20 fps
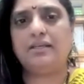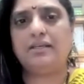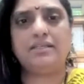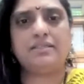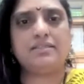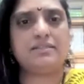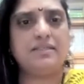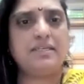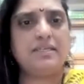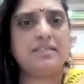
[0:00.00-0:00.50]
He
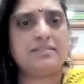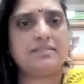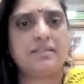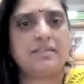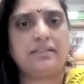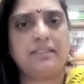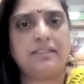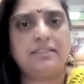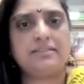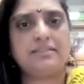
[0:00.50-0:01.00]
sees
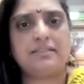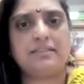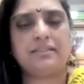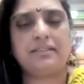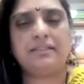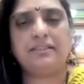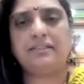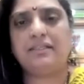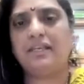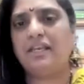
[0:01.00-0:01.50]
Sati
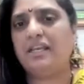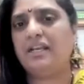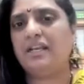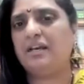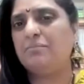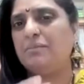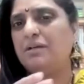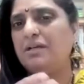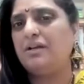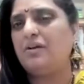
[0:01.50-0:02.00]
sitting there
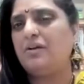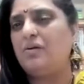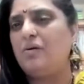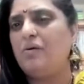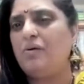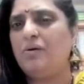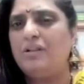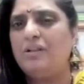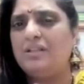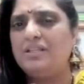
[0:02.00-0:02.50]
among
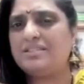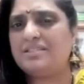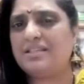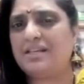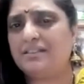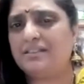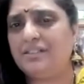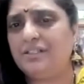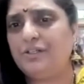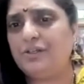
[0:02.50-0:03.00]
all his
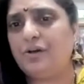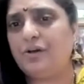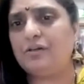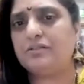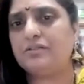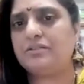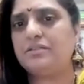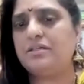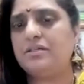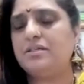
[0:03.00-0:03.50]
other
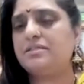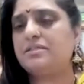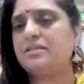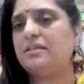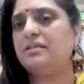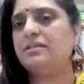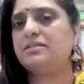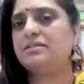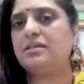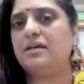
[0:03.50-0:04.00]
daughters
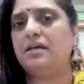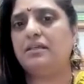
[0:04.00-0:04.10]
and his